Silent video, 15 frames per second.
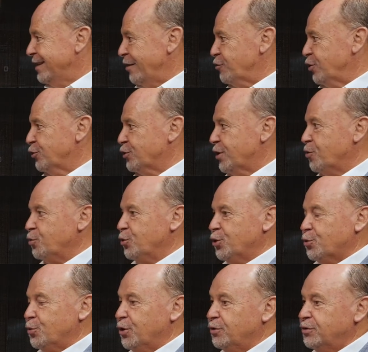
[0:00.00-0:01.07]
everything's going to
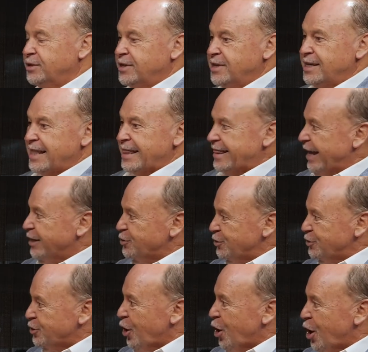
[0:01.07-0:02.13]
work well. That's
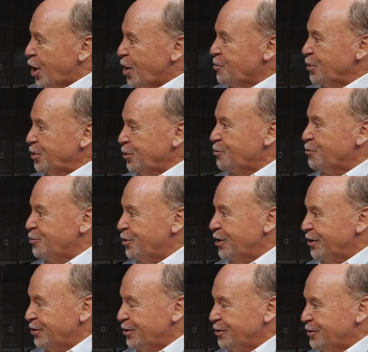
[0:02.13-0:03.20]
the time when you
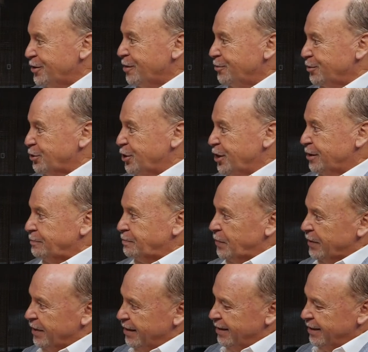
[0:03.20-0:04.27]
really need to double check.
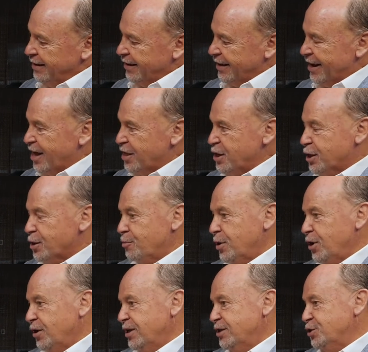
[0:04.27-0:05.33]
Are there
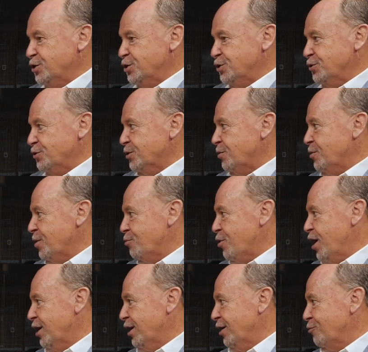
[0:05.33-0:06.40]
compliance issues? Am I
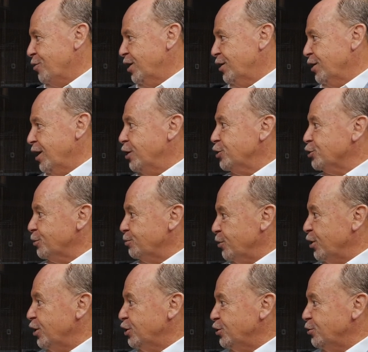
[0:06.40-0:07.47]
breaking a regulation
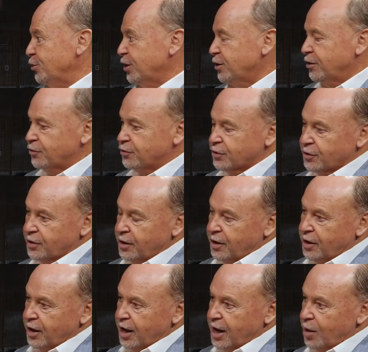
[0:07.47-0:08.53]
by doing this?
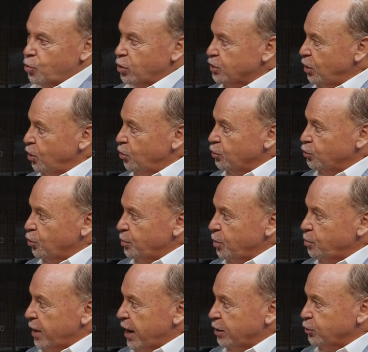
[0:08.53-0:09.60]
What's the long-term
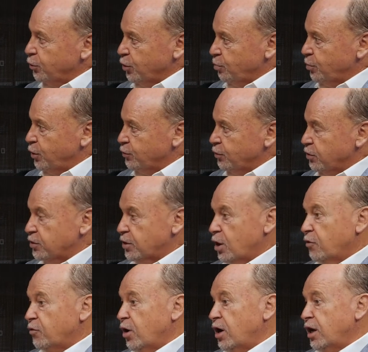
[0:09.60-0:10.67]
impact on the business?
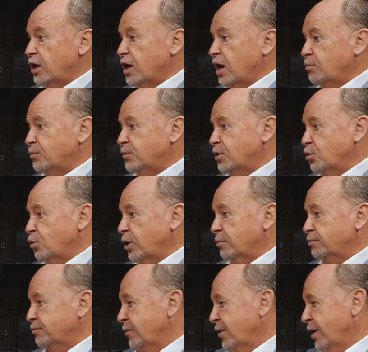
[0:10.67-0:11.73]
If I end up doing